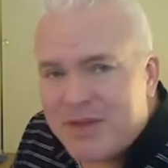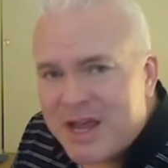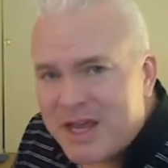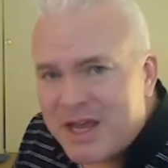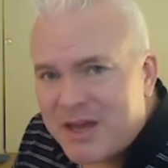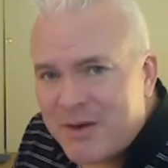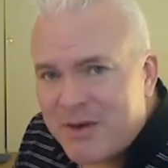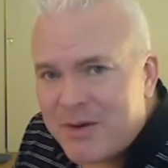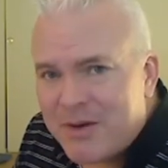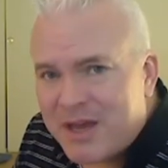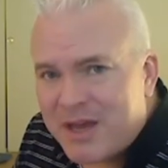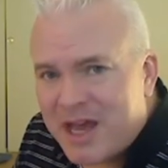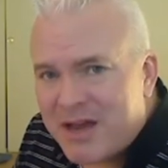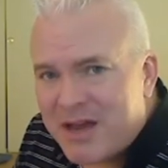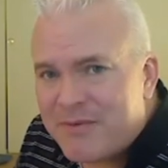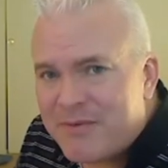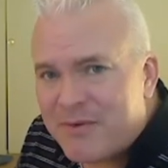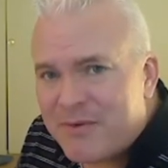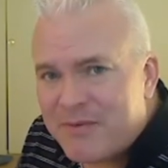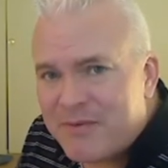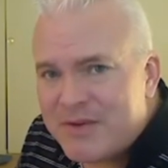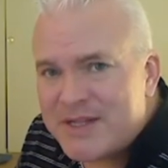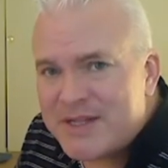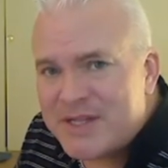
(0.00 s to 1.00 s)
Thank you again
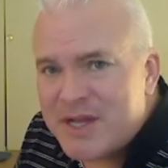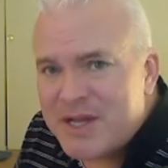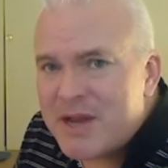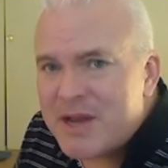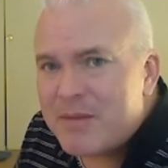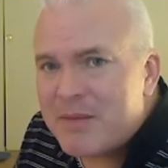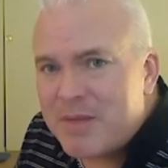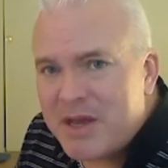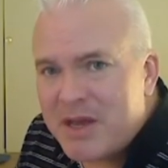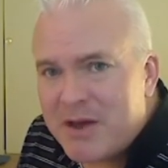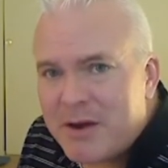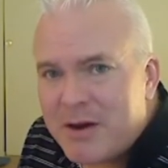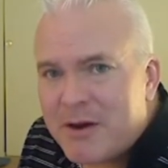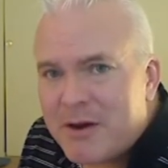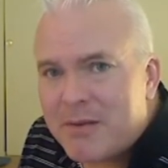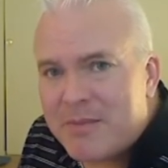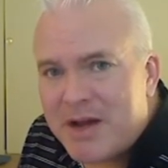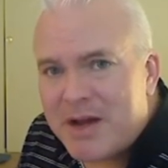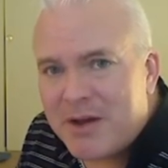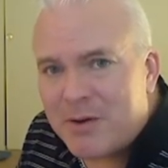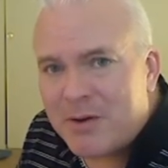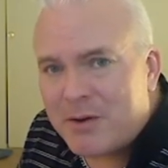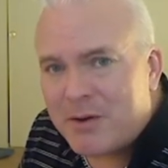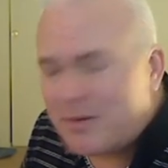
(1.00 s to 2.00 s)
for visiting me here in
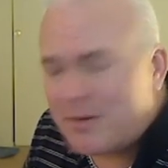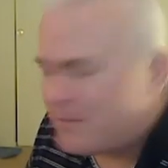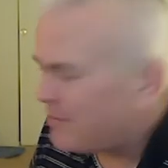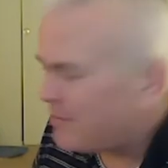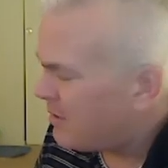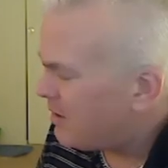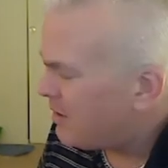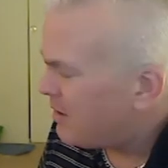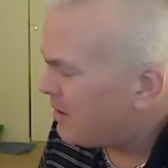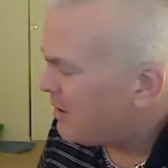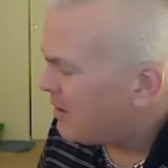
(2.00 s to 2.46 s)
my home.